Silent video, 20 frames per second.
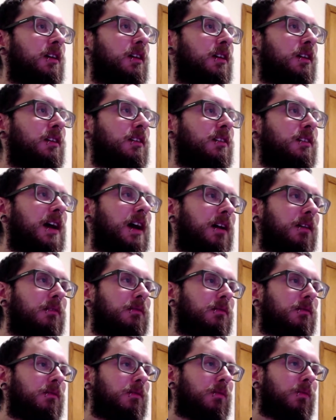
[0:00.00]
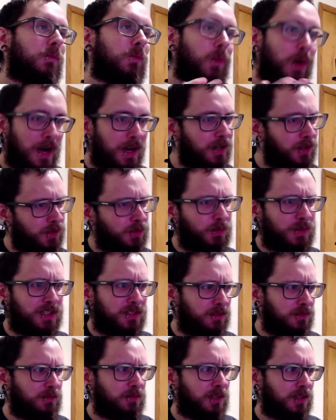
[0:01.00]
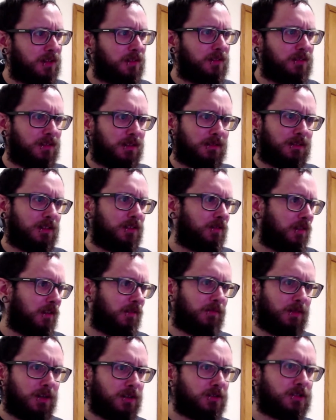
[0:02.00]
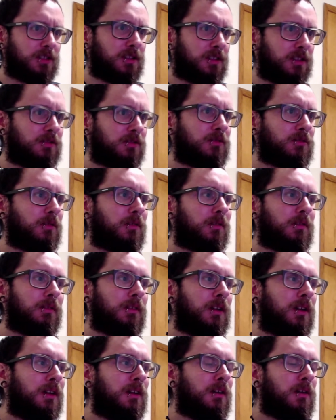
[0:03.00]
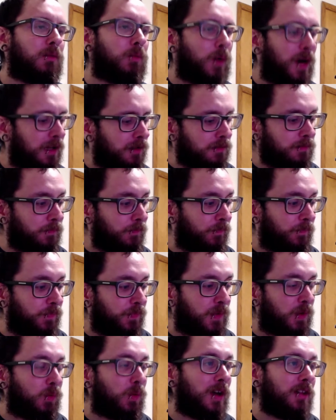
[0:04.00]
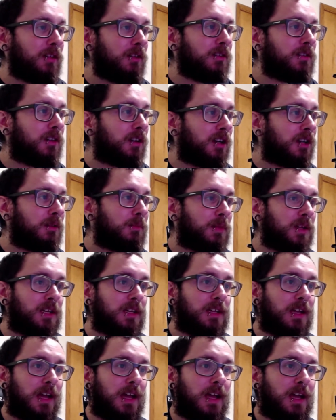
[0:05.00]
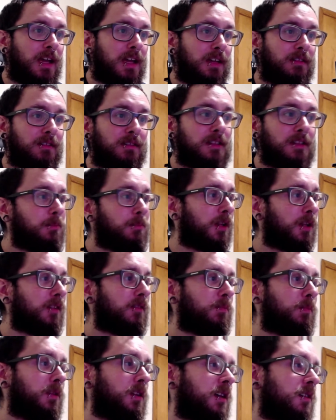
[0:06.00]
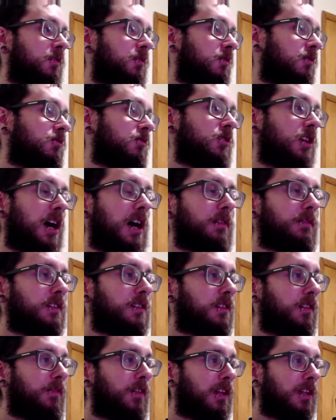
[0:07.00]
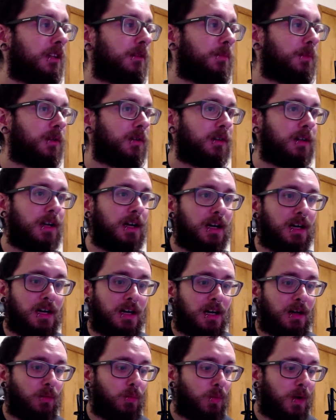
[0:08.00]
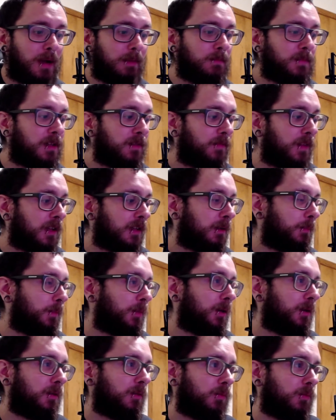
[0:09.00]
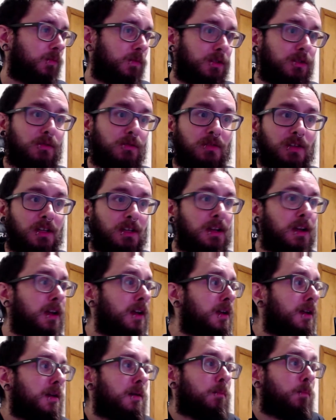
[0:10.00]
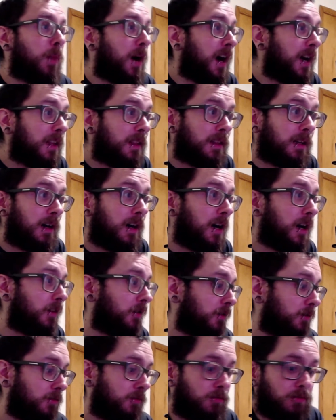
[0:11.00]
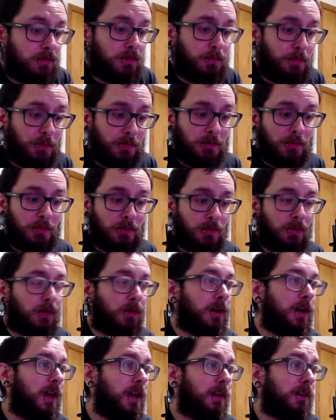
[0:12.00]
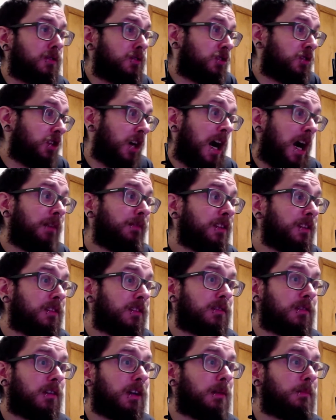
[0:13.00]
Now, why are we doing a series on version control? Well, whether you're going to be a C++ or Java developer, a web developer using Python or Drupal or JavaScript,